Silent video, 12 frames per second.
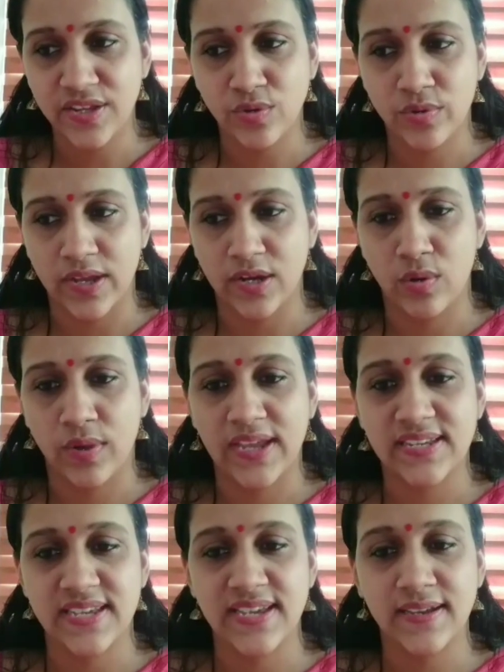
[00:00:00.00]
you can
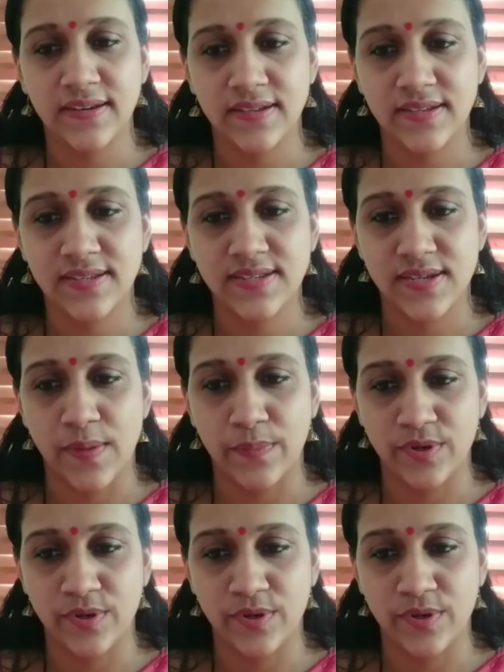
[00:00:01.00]
locate England,